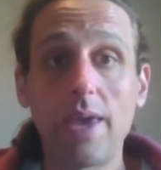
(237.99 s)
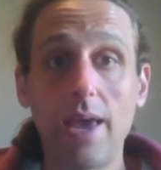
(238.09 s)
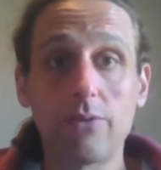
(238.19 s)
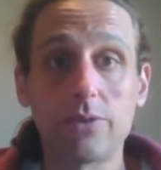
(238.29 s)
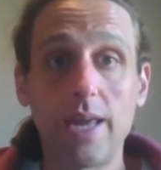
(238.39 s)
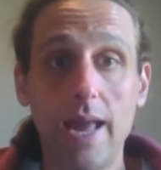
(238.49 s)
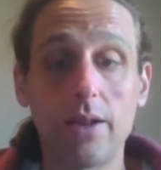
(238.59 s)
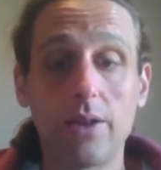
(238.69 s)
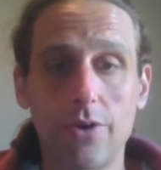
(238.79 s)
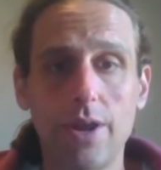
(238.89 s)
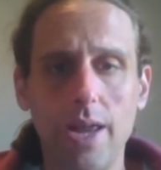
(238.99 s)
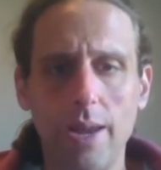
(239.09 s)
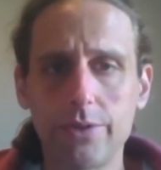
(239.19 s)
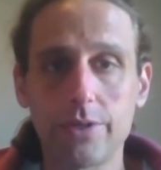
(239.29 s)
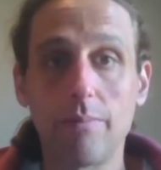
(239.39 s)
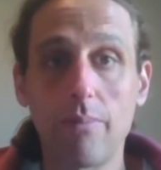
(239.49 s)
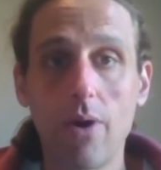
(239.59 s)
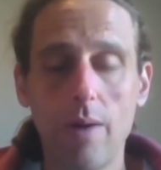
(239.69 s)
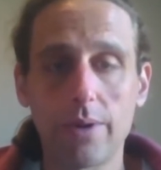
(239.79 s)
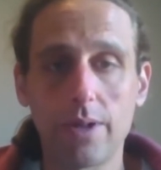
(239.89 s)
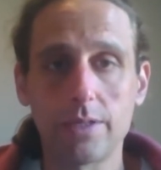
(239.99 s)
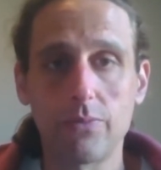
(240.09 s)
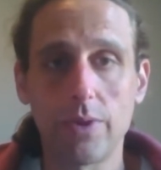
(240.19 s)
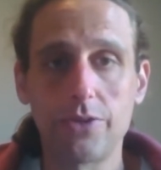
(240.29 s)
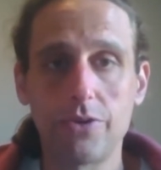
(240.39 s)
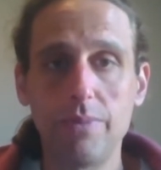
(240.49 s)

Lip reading: count calendar came to some prominence in Western